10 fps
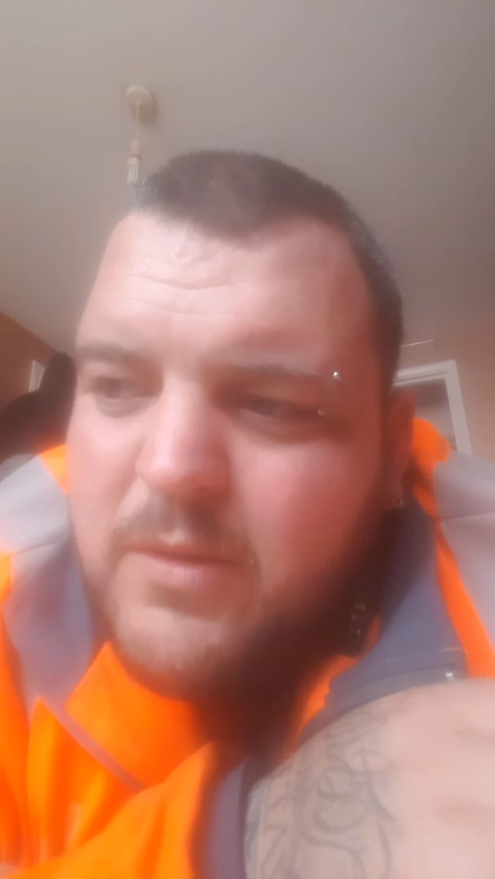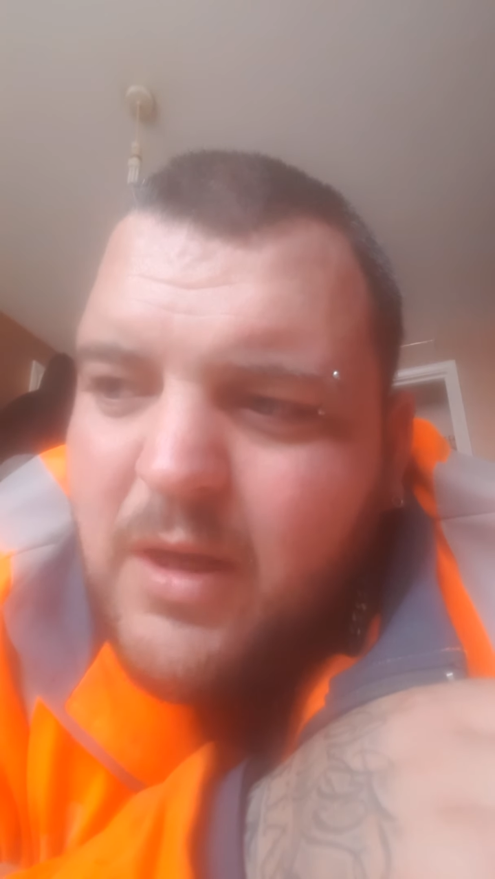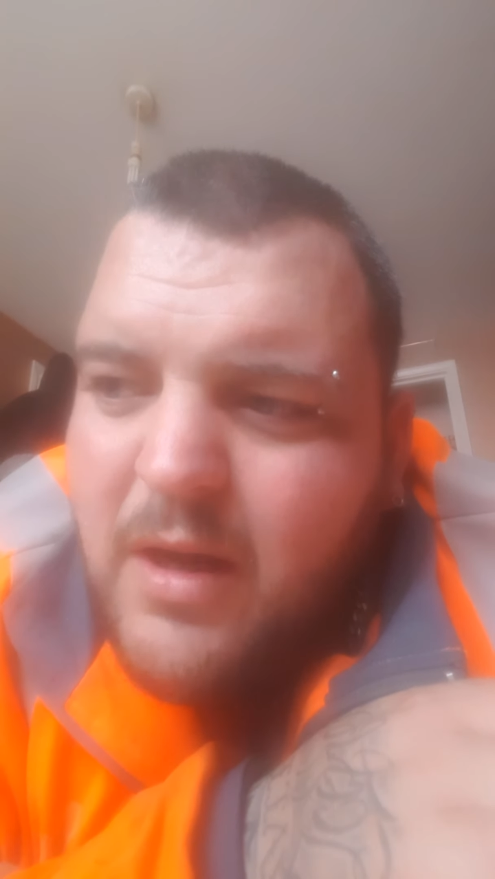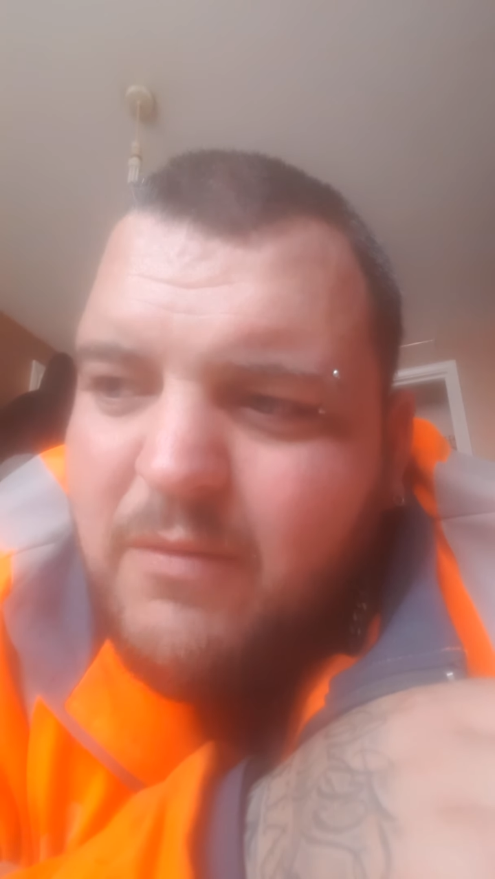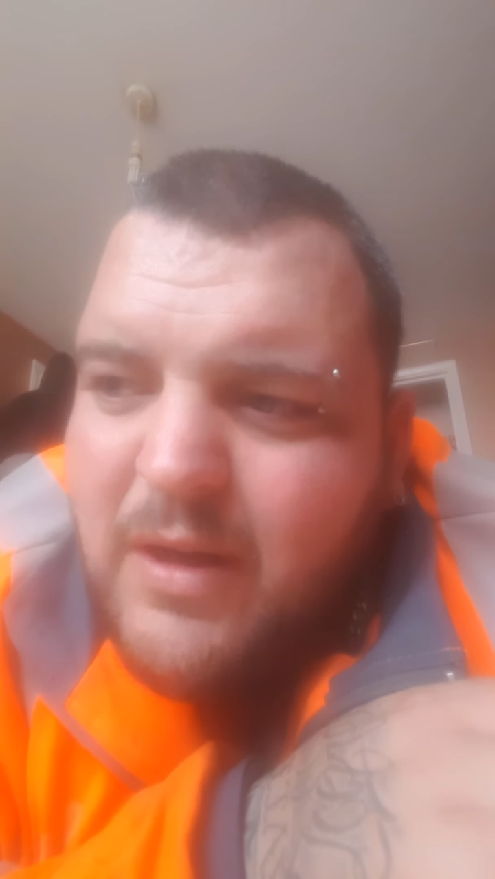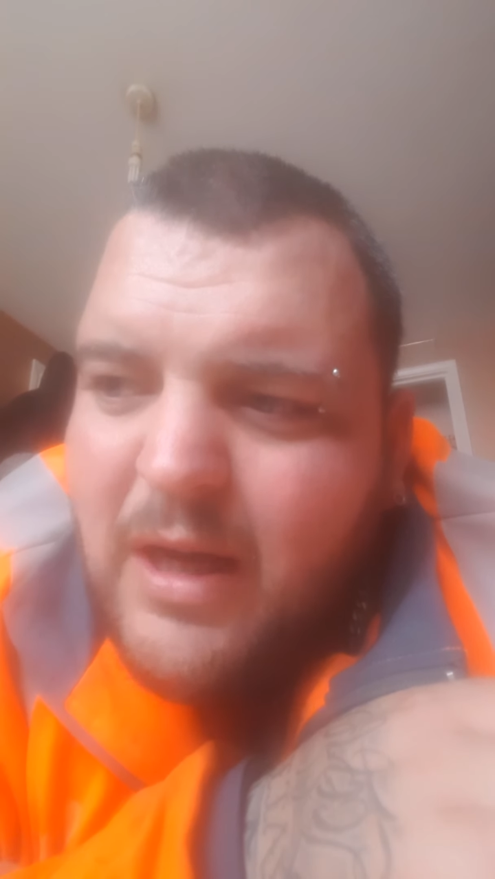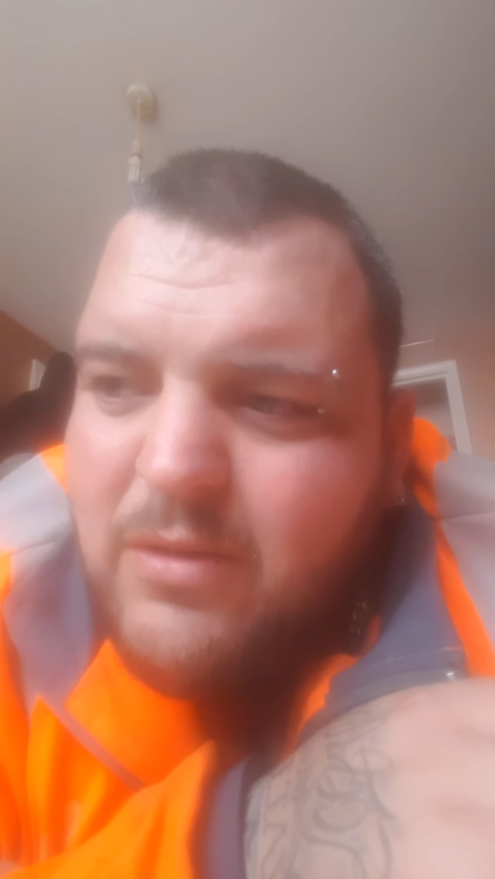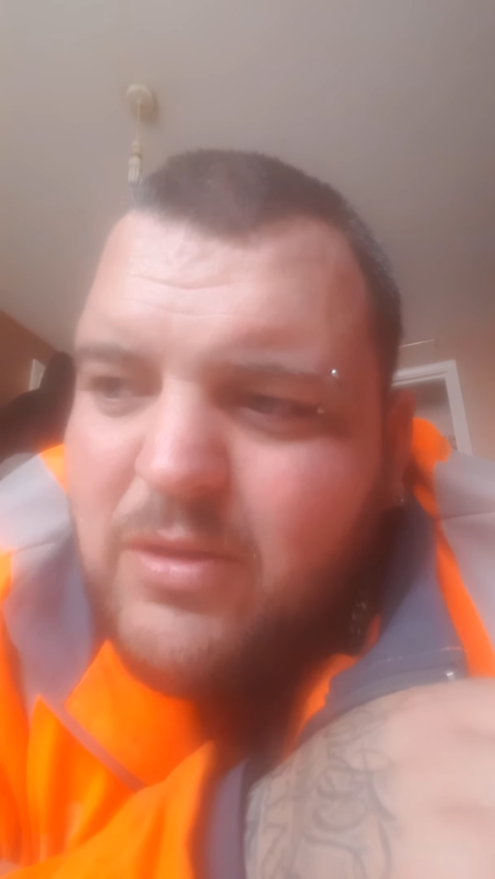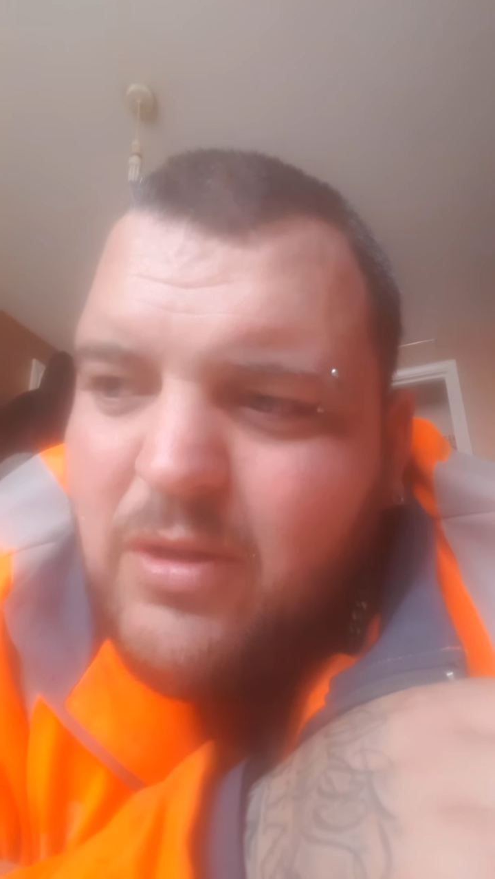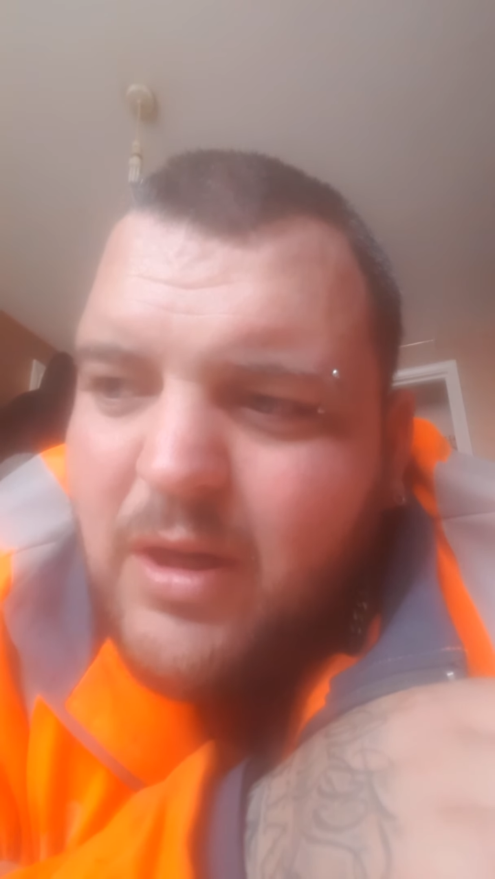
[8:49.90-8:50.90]
anything
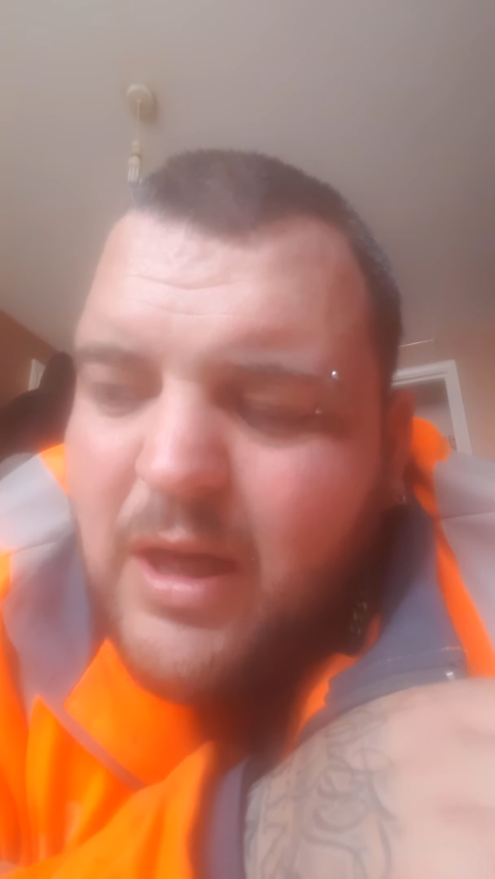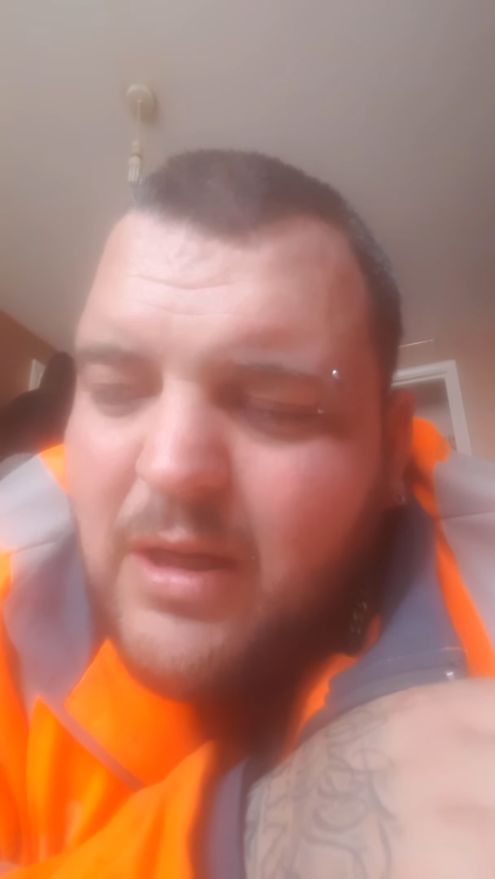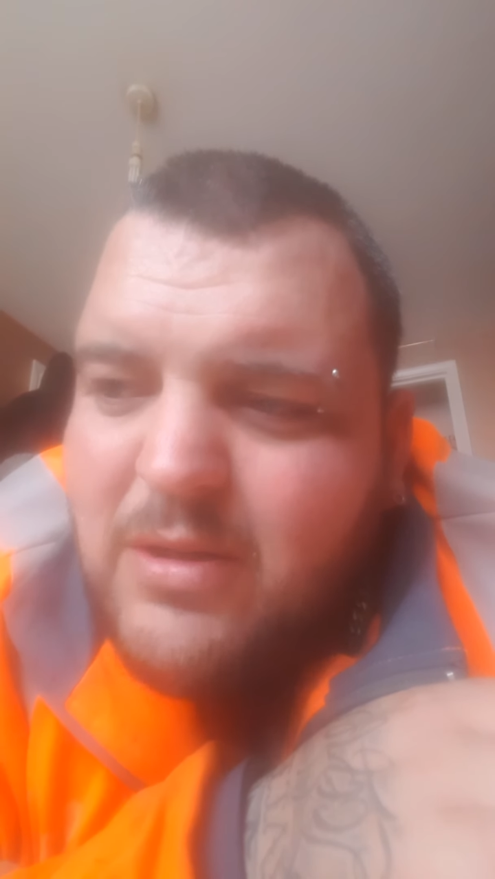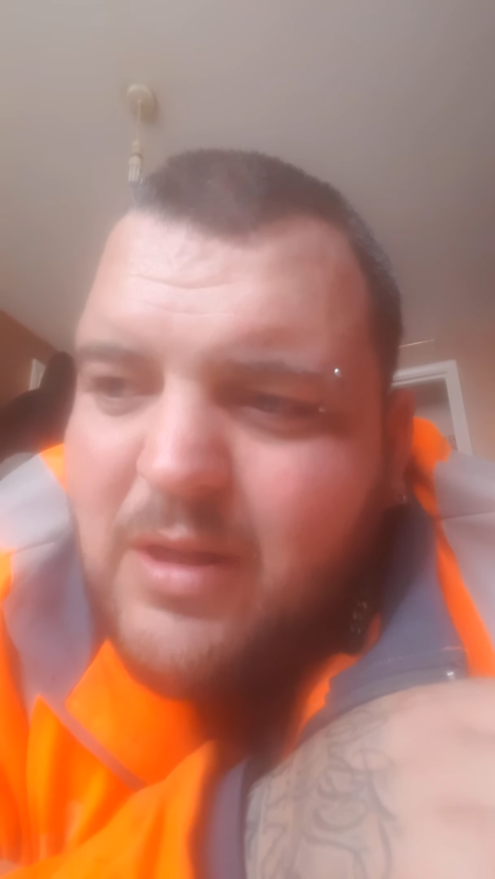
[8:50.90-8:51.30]
else from '98